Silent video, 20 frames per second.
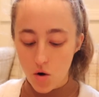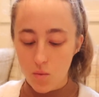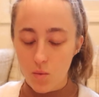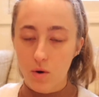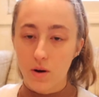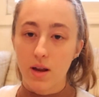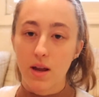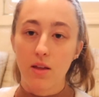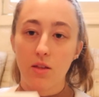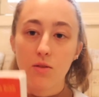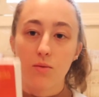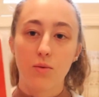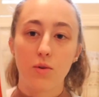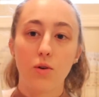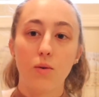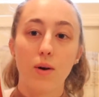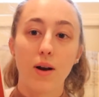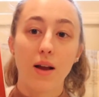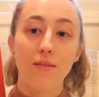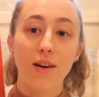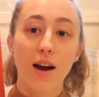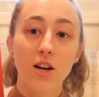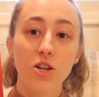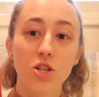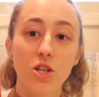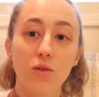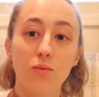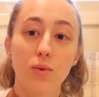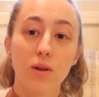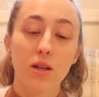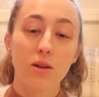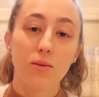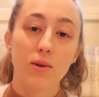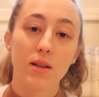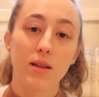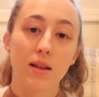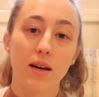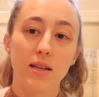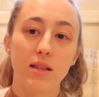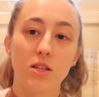working through, and I've actually
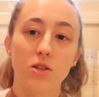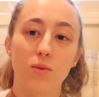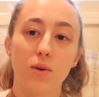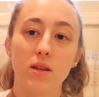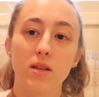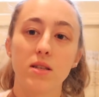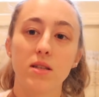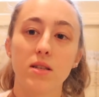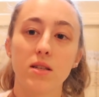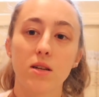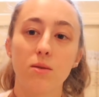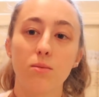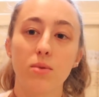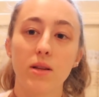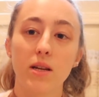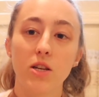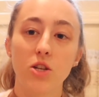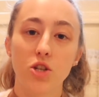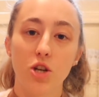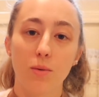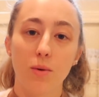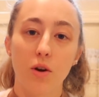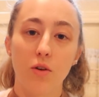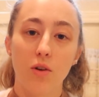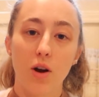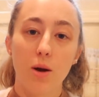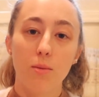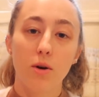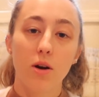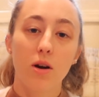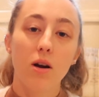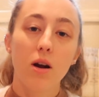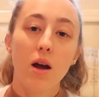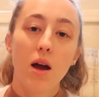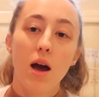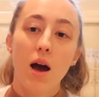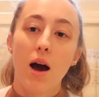really liked this one. This is Complete German Grammar.